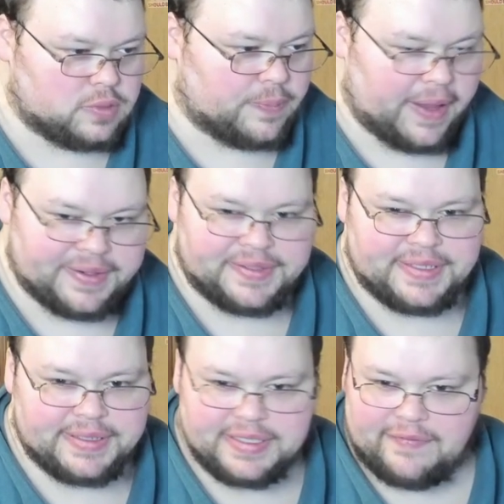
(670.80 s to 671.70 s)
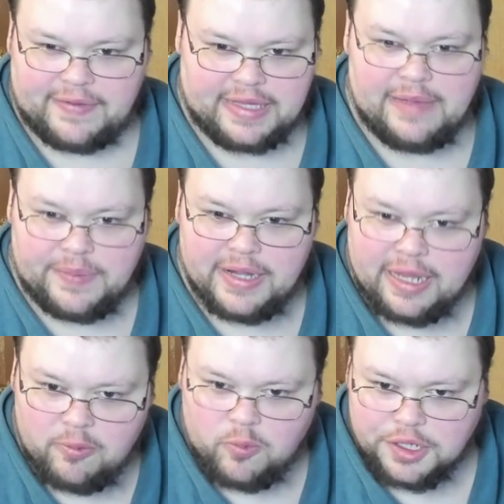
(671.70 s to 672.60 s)
dependencies and stuff like that, but
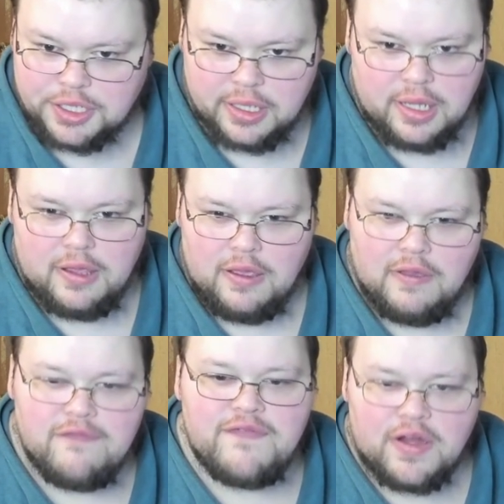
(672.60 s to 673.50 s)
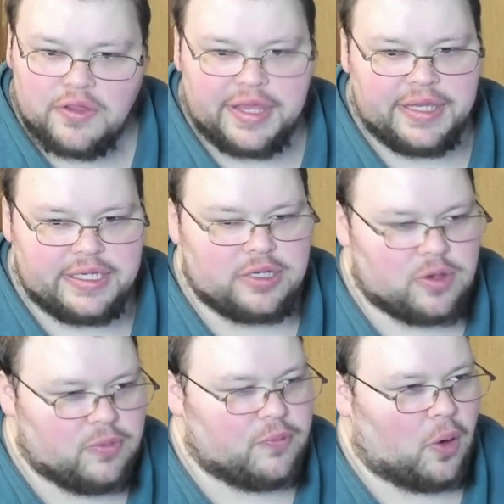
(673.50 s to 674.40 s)
it was fairly easy
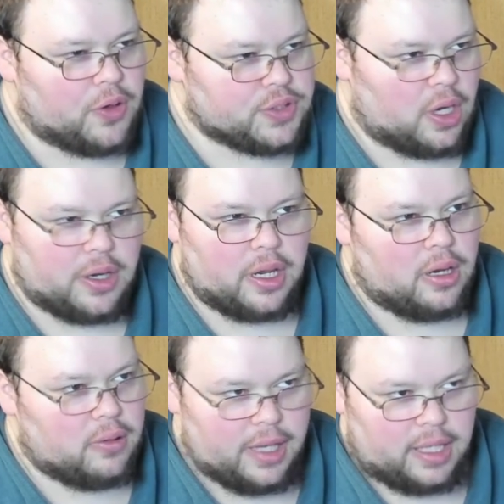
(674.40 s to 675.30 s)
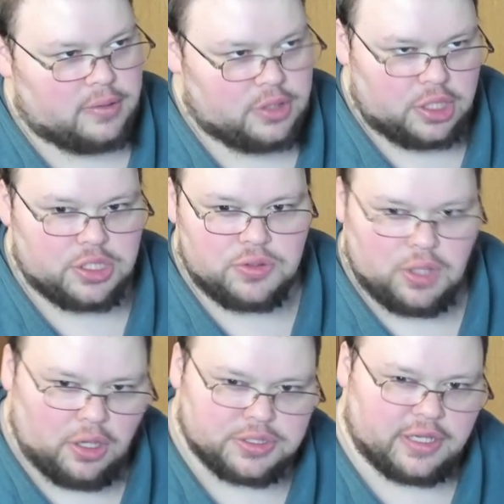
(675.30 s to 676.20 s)
to remove Pulse Audio and just
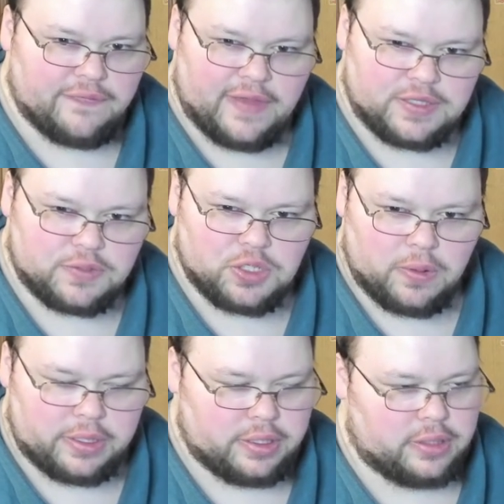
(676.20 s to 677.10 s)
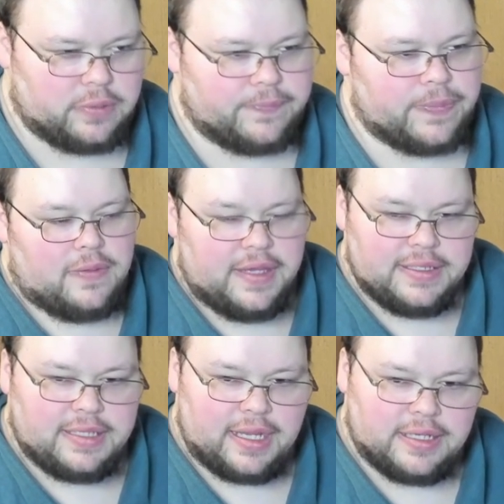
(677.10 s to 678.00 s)
use ALSA if that's what you wanted to do.
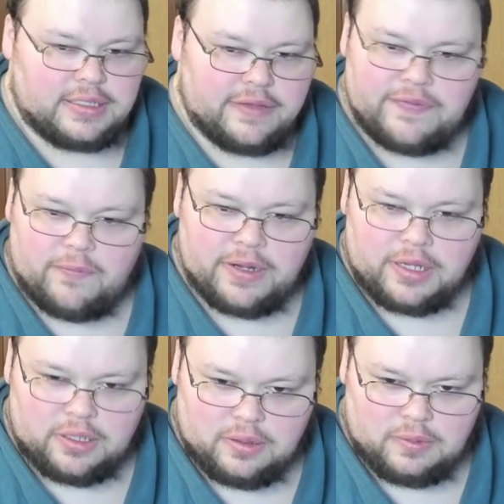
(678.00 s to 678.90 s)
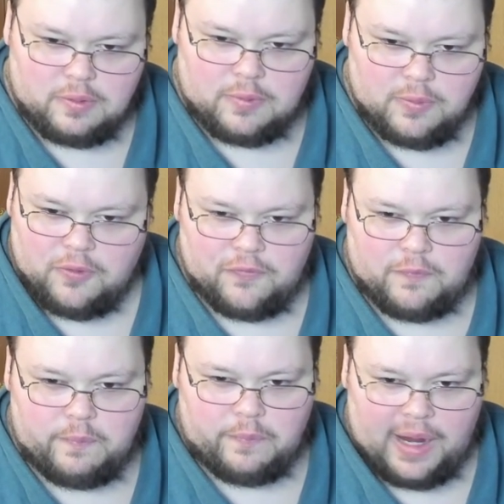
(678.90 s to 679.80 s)
These days, if you want to remove
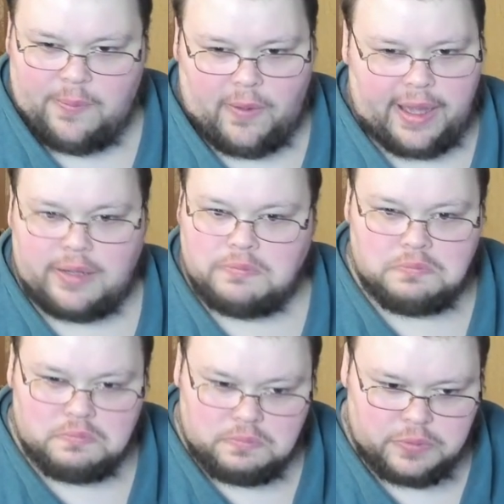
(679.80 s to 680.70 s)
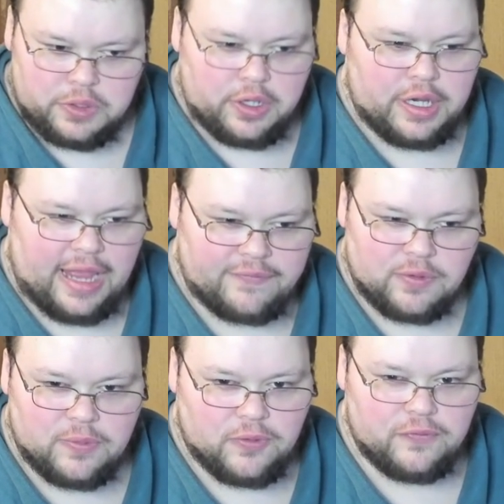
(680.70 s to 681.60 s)
Pipewire, you're going to have
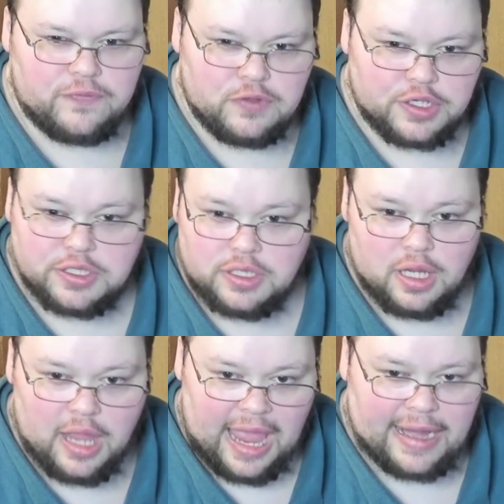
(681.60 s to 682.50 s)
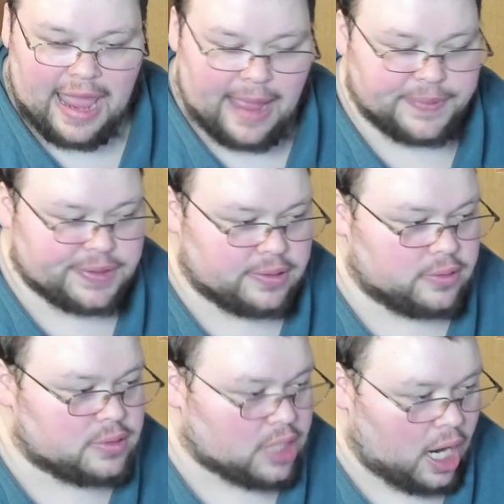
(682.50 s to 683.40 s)
to remove just an
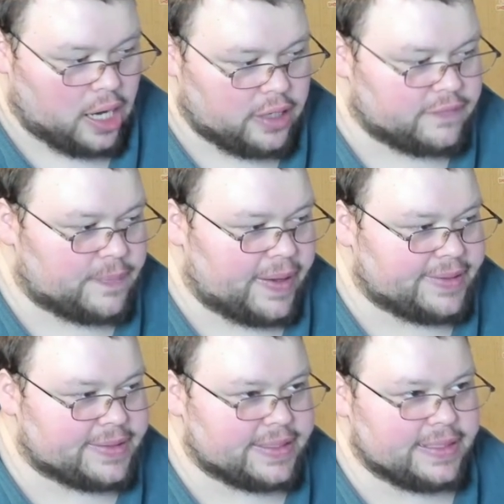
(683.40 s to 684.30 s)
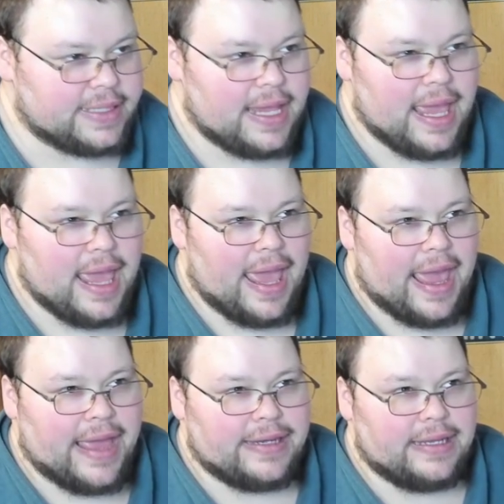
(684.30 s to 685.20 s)
absolute ton of dependencies.
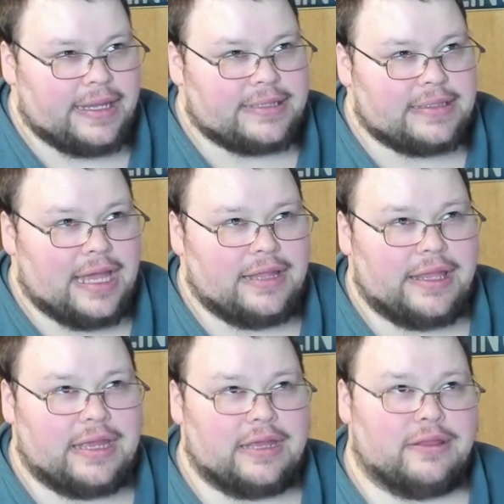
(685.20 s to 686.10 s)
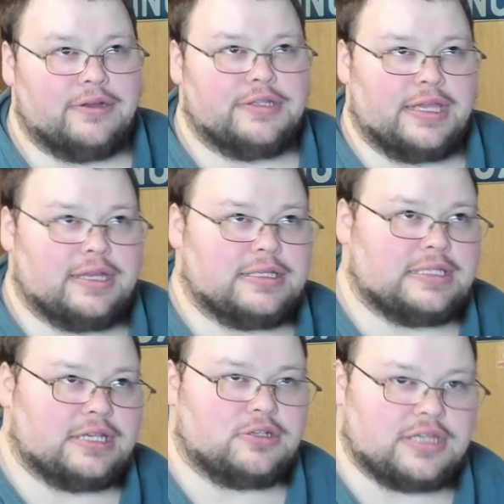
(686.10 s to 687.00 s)
And it's not like there's like
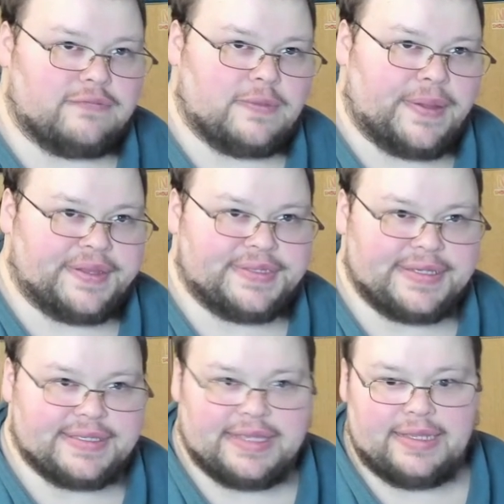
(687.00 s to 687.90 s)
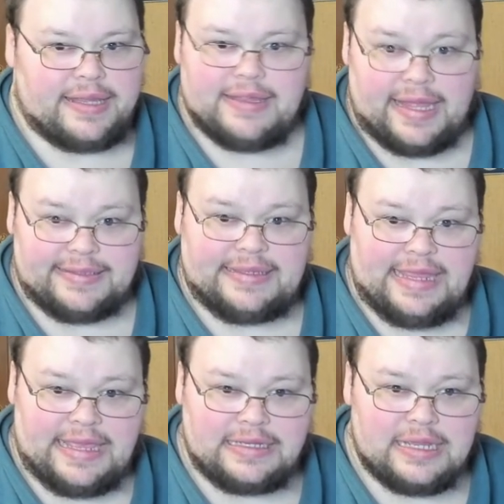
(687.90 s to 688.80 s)
six or seven dependencies and then, then that's
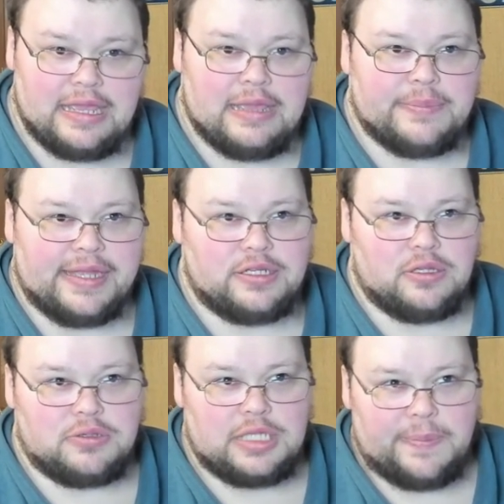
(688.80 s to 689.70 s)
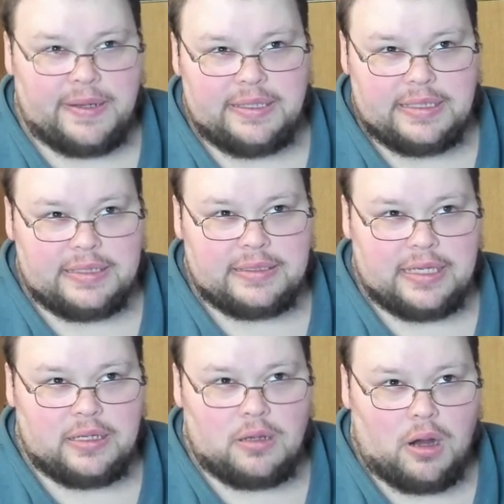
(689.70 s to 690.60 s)
it, but each of those dependencies
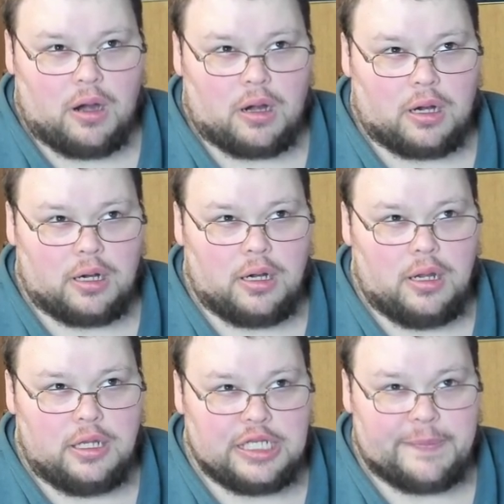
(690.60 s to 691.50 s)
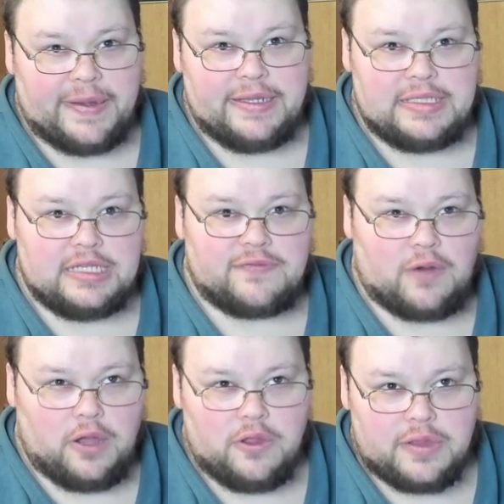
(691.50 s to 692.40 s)
then are dependencies
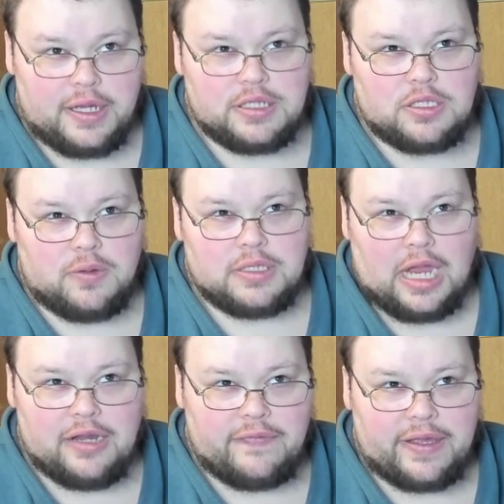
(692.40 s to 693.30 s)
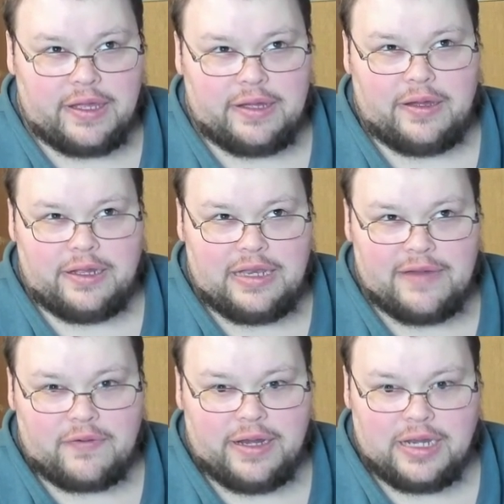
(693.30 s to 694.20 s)
for other things. So it's kind of like a, a
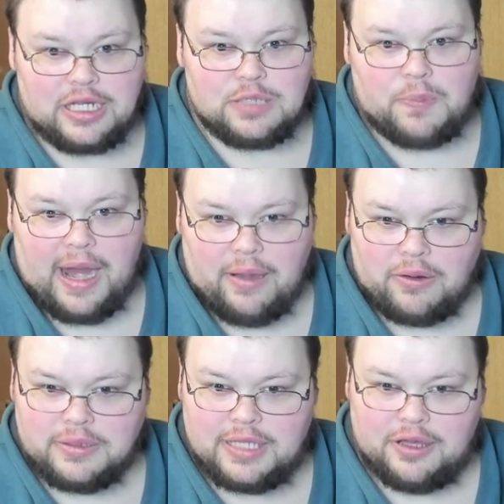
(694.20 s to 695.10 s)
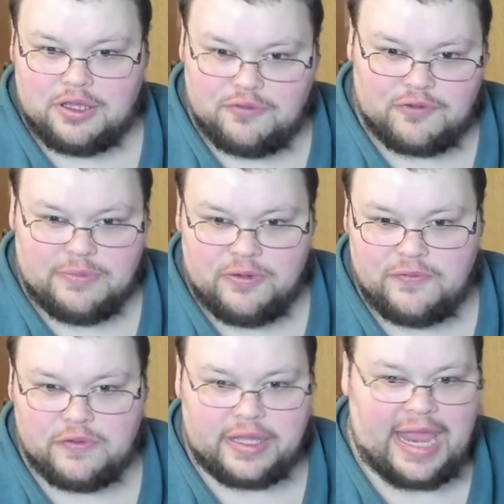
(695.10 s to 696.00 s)
never ending spiral until you've
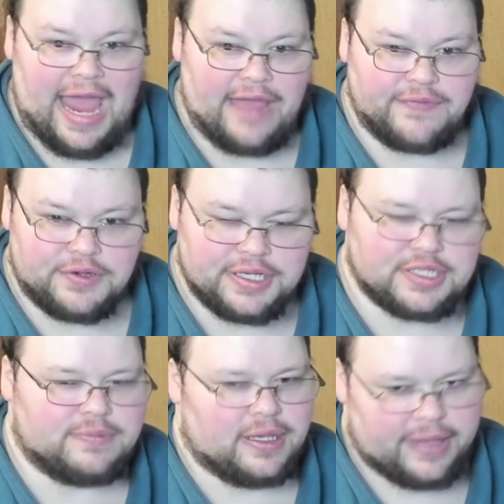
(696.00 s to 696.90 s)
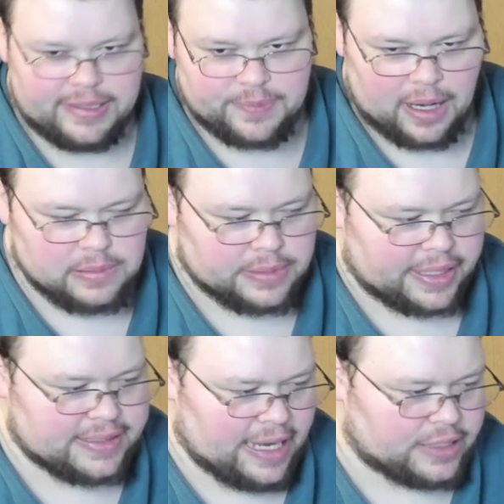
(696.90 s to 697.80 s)
removed like half of your system. Now that's probably
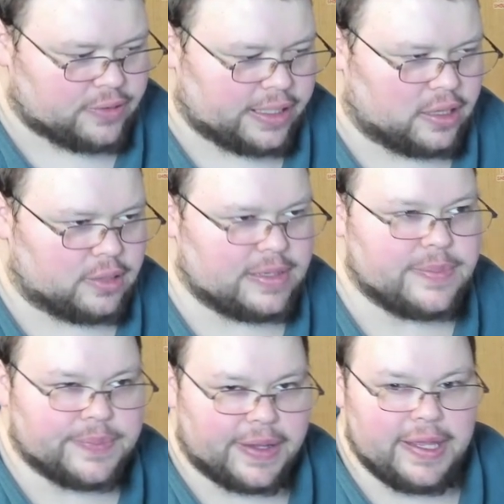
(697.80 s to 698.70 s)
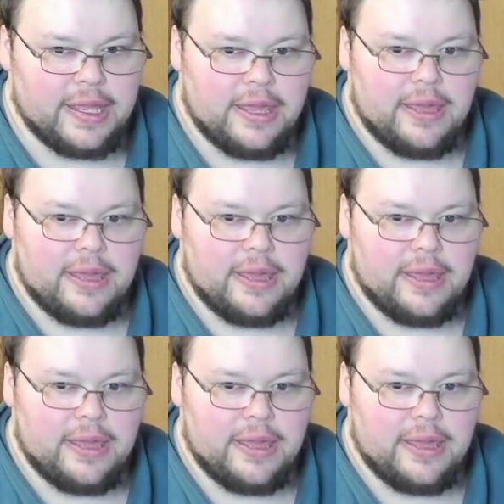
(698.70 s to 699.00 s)
exaggerating a little bit, but